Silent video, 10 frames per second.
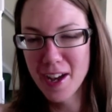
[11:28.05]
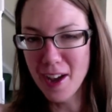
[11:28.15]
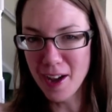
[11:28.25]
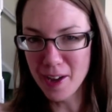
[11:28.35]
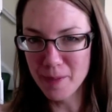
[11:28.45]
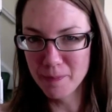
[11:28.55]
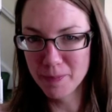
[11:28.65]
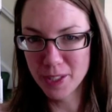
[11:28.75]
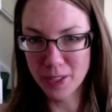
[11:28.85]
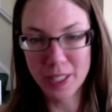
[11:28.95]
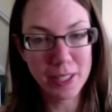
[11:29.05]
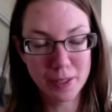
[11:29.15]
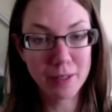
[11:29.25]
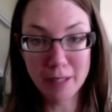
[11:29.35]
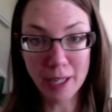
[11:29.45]
I
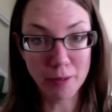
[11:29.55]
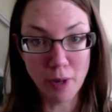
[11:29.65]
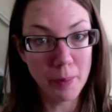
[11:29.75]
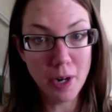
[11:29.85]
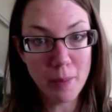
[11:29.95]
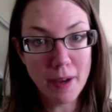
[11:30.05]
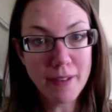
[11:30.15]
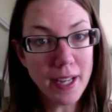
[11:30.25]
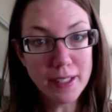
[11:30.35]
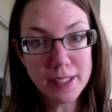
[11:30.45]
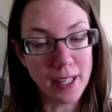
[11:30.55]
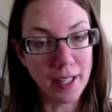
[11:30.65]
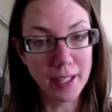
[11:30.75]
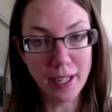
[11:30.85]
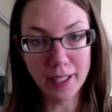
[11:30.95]
just like rub it on my face,
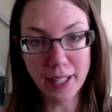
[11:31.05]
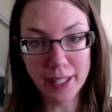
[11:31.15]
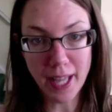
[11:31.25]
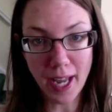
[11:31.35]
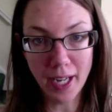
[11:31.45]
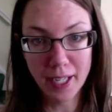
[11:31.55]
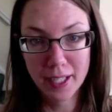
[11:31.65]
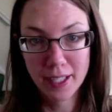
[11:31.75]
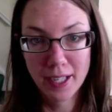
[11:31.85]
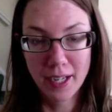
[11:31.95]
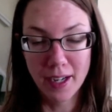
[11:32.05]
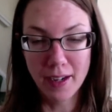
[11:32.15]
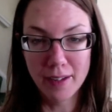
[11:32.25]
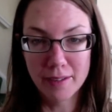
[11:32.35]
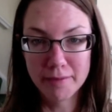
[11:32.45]
and I let that
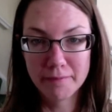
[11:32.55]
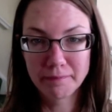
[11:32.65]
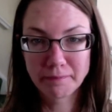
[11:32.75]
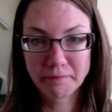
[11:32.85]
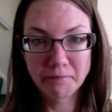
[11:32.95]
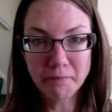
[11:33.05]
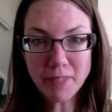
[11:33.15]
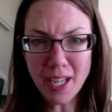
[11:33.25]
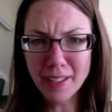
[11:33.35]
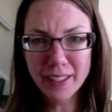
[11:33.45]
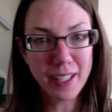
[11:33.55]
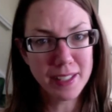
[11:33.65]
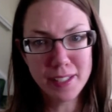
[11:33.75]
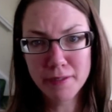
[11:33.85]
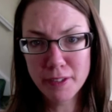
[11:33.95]

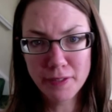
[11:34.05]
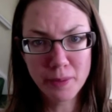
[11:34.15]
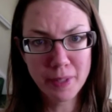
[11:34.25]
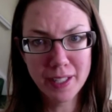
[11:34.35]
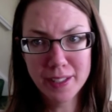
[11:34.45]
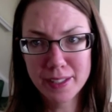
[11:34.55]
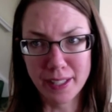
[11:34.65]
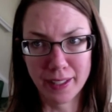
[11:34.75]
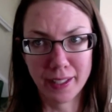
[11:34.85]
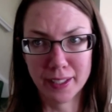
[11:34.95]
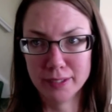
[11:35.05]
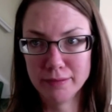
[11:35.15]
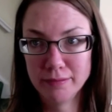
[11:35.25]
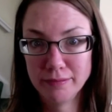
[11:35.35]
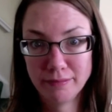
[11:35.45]
sit for a few minutes, and
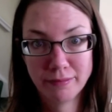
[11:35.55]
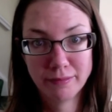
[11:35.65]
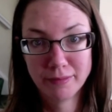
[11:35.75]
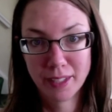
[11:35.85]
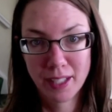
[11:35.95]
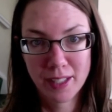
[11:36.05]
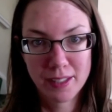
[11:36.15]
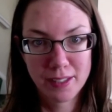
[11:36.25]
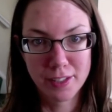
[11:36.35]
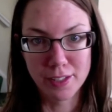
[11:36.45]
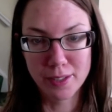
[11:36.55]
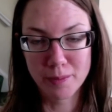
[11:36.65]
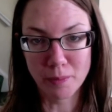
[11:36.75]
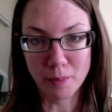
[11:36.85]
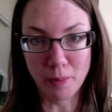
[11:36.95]
then just
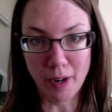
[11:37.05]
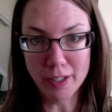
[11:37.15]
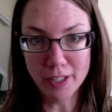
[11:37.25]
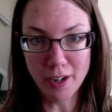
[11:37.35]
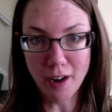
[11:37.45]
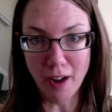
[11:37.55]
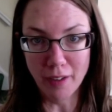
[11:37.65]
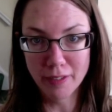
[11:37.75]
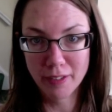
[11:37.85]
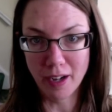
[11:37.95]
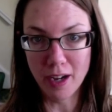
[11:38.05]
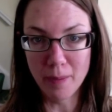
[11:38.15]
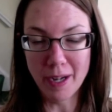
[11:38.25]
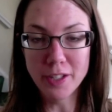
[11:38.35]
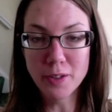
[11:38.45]
wash it off.
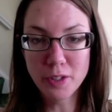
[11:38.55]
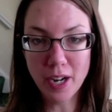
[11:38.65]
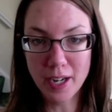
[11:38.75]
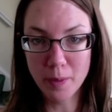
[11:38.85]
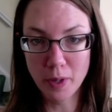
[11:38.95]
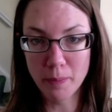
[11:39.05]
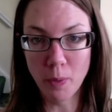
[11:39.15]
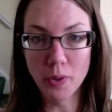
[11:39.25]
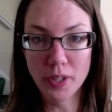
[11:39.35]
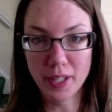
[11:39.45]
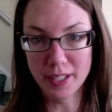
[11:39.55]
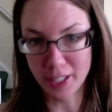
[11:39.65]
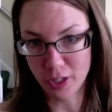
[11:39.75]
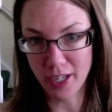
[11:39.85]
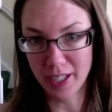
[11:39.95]
I do try to, with both of these, I
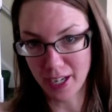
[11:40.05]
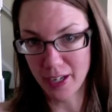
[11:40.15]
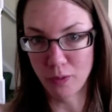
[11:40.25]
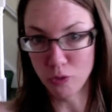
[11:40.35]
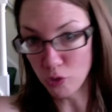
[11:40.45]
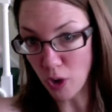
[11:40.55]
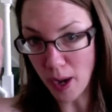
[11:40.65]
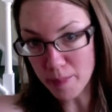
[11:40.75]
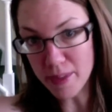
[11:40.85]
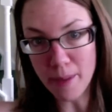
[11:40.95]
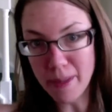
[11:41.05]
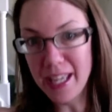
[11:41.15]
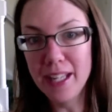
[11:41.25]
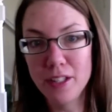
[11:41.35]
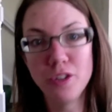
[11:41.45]
try to kind of rub them
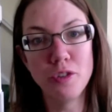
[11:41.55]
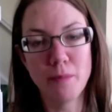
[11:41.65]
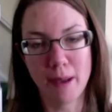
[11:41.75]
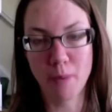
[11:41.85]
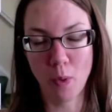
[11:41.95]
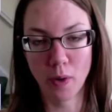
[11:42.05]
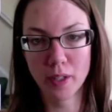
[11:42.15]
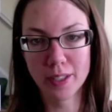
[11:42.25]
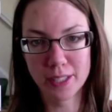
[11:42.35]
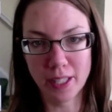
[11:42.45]
into my pores.